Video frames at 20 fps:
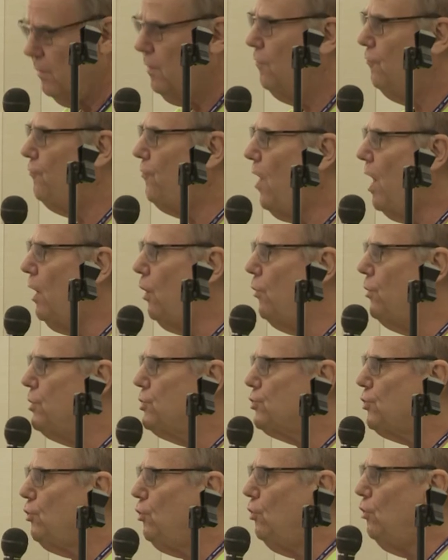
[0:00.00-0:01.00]
follow
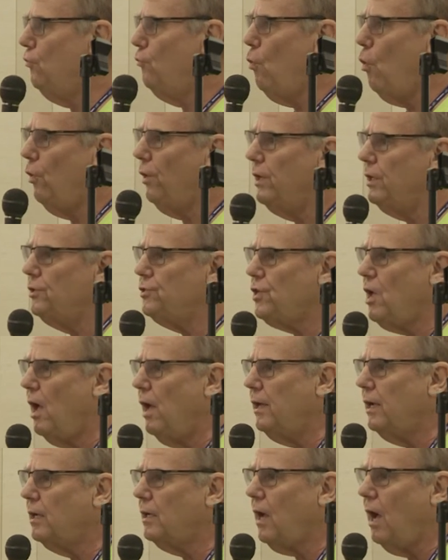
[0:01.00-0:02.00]
this curve warning
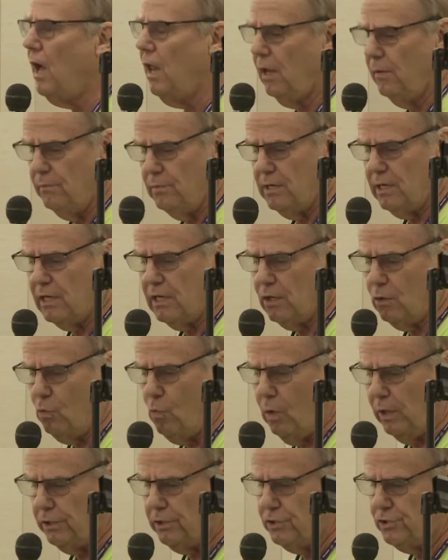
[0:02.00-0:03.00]
sign in column D.
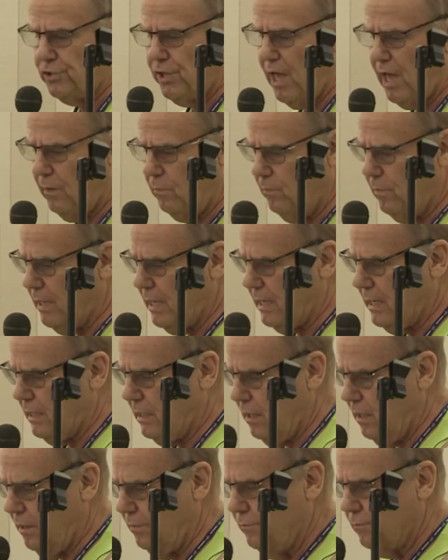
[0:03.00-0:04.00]
What does that
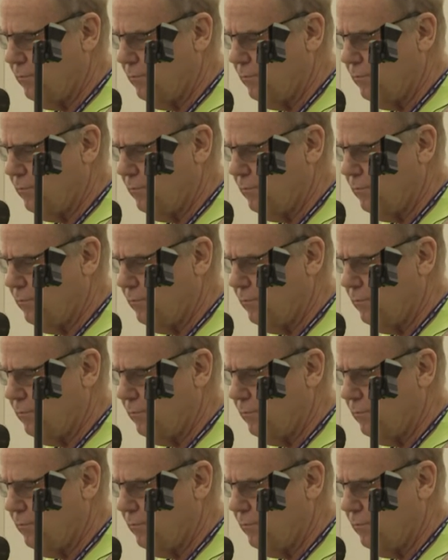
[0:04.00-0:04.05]
mean?